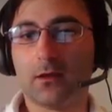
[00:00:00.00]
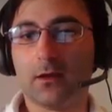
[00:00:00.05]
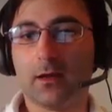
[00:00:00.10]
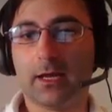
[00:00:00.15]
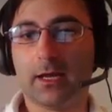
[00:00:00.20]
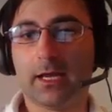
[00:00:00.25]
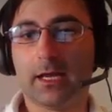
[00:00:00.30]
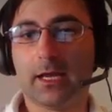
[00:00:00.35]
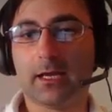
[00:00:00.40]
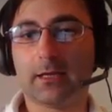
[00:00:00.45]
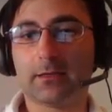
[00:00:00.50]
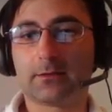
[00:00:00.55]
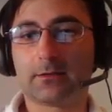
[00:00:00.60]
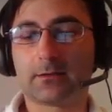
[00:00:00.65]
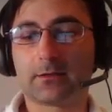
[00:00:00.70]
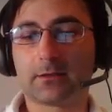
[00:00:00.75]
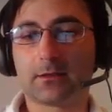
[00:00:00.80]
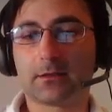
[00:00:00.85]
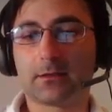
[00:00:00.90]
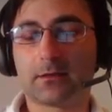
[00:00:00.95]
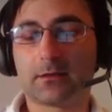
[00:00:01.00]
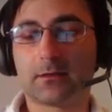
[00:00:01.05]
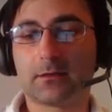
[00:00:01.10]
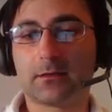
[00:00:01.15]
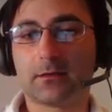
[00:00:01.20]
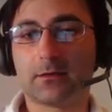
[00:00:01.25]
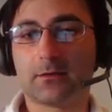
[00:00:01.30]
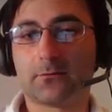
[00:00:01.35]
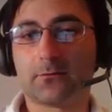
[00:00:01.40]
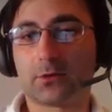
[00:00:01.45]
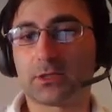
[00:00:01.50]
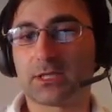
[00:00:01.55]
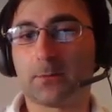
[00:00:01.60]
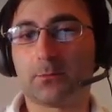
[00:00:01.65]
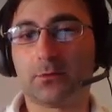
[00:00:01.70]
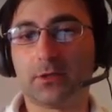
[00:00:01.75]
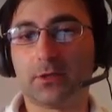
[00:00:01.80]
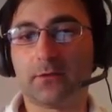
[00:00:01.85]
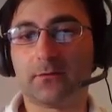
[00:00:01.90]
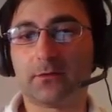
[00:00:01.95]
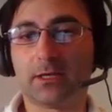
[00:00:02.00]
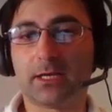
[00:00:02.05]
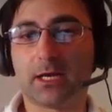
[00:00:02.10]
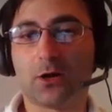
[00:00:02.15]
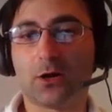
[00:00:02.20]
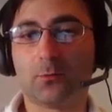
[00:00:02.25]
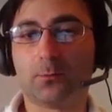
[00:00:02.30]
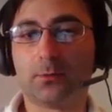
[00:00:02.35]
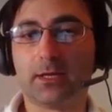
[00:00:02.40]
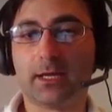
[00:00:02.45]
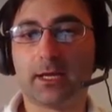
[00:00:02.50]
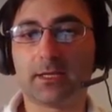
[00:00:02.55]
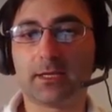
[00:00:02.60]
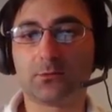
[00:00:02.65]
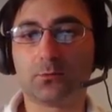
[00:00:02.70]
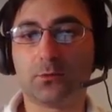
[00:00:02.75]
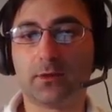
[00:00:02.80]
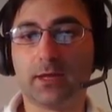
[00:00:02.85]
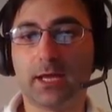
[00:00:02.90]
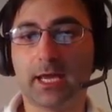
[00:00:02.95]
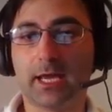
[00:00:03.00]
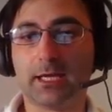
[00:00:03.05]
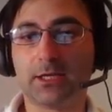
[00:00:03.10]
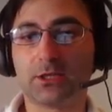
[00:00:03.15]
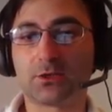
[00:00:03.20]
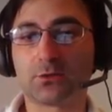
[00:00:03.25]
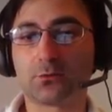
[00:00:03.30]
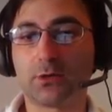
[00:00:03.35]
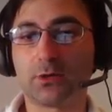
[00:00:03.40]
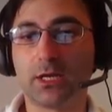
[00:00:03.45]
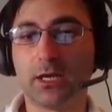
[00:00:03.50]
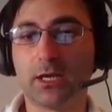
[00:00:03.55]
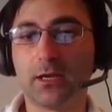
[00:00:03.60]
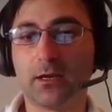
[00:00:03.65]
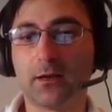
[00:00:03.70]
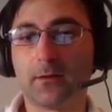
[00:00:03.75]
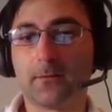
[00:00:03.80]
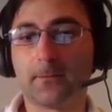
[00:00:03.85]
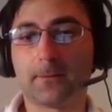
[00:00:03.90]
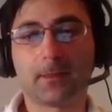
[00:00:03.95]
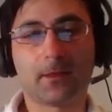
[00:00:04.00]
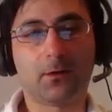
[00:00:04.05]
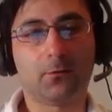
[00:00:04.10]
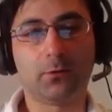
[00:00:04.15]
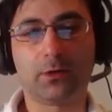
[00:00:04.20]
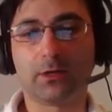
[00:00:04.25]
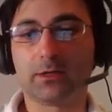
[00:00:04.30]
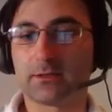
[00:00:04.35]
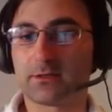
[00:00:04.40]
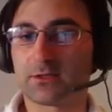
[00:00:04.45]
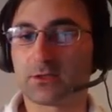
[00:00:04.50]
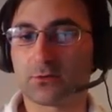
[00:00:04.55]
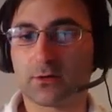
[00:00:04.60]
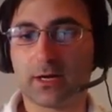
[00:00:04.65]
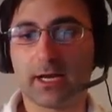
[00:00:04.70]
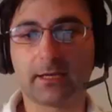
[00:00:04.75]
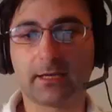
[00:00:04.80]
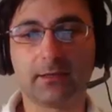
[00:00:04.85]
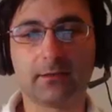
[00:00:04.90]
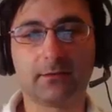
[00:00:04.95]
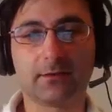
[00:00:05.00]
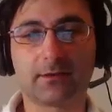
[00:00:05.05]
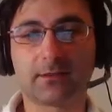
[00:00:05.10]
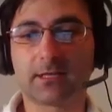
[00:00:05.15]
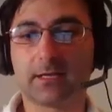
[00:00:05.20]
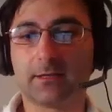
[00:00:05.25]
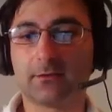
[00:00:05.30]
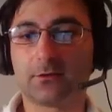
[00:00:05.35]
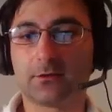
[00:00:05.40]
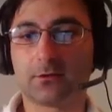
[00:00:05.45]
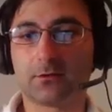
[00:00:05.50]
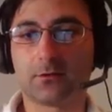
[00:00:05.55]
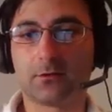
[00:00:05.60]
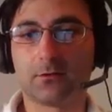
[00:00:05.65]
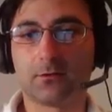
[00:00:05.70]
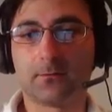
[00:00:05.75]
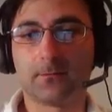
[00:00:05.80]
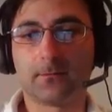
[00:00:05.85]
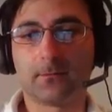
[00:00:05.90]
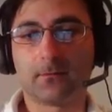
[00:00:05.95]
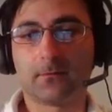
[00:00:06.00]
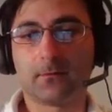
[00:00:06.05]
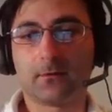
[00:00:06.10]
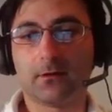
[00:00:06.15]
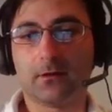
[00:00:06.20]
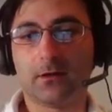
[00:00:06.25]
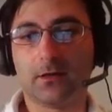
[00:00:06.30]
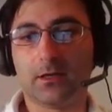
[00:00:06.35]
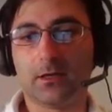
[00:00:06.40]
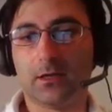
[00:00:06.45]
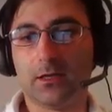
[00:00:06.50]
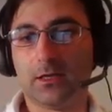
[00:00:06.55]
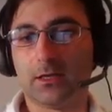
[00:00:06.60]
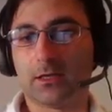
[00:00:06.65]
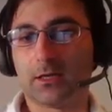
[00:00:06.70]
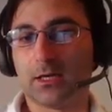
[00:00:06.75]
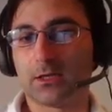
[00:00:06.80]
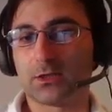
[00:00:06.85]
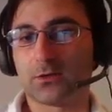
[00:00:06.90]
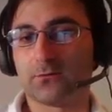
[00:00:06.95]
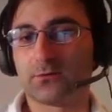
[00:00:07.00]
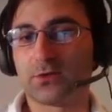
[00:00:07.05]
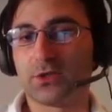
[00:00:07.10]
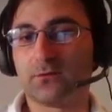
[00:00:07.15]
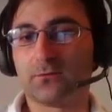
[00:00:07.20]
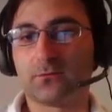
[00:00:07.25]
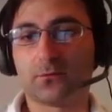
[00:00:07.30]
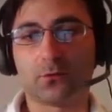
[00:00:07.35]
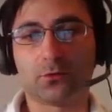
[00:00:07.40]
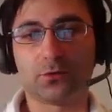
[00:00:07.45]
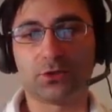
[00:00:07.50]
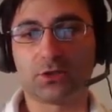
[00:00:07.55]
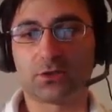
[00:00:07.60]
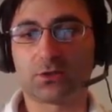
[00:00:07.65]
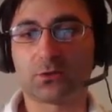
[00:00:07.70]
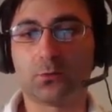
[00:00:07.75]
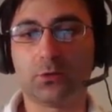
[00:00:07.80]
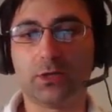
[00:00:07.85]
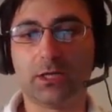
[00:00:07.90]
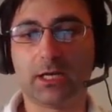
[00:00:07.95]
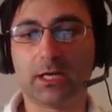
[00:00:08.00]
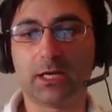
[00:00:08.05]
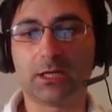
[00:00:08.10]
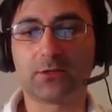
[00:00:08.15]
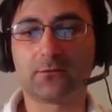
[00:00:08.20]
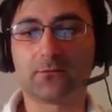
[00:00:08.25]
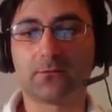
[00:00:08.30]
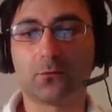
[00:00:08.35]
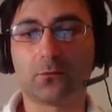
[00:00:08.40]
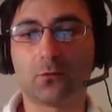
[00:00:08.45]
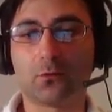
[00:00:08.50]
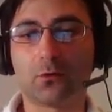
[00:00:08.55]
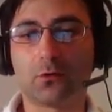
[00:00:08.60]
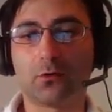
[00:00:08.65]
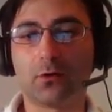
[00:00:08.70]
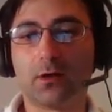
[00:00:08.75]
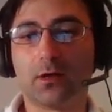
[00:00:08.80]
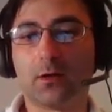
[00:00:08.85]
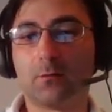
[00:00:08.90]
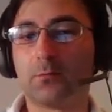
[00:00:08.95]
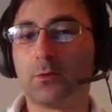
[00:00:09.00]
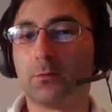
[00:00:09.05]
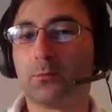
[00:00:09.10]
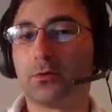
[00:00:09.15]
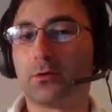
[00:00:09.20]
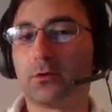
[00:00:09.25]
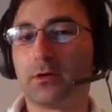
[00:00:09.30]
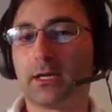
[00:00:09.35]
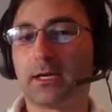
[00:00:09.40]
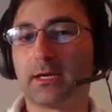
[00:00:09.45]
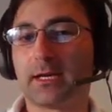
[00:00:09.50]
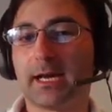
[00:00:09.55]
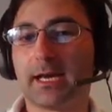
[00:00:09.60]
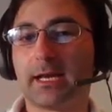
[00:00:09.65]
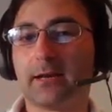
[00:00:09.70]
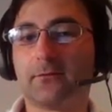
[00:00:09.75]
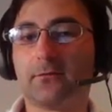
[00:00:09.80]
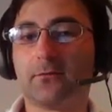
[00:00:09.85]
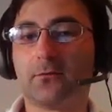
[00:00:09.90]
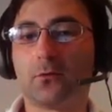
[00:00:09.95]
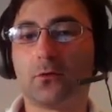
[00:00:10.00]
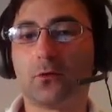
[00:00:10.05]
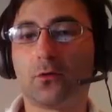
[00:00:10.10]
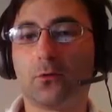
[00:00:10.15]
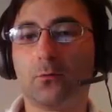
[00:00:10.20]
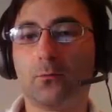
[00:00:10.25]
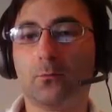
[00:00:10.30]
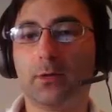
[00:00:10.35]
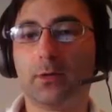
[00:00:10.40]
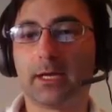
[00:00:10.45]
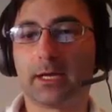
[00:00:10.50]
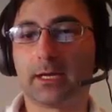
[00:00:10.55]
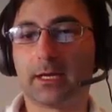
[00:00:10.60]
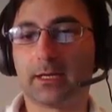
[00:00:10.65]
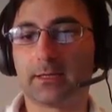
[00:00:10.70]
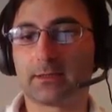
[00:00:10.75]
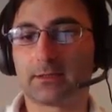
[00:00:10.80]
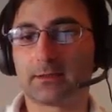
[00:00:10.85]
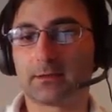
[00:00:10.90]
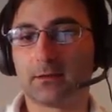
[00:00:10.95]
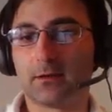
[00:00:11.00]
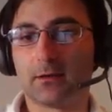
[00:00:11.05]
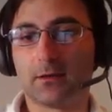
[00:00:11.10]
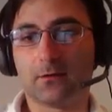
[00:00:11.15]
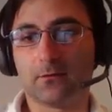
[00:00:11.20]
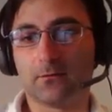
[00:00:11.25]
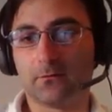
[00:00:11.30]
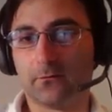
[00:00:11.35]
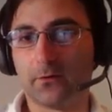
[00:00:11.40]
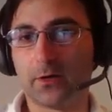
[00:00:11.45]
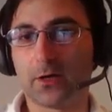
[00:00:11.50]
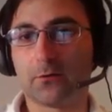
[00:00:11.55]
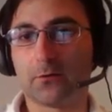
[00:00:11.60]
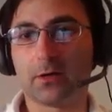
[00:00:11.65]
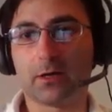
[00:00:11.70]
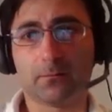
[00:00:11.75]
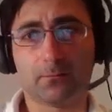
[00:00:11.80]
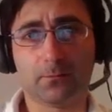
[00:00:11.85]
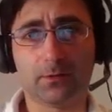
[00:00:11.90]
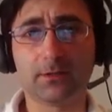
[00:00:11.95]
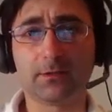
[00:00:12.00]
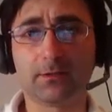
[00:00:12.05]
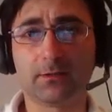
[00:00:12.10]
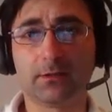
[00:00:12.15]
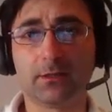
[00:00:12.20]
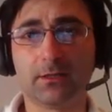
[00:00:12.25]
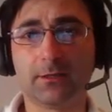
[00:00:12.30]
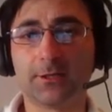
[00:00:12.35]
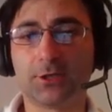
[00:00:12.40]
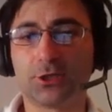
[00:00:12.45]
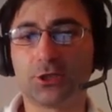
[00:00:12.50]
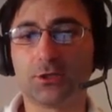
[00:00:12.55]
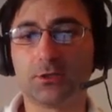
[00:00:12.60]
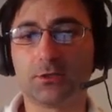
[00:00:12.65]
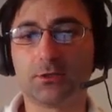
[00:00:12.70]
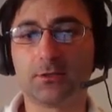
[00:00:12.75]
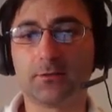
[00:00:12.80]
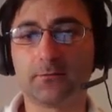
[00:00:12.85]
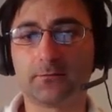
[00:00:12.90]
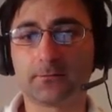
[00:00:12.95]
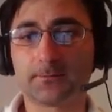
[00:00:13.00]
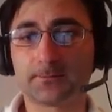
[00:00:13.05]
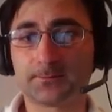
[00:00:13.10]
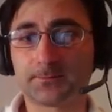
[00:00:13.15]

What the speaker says: and for example, if he now plays with h3, we're gonna strike in the center. In case of g4, just queen h4, preparing knight f4. Black has very unpleasant initiative.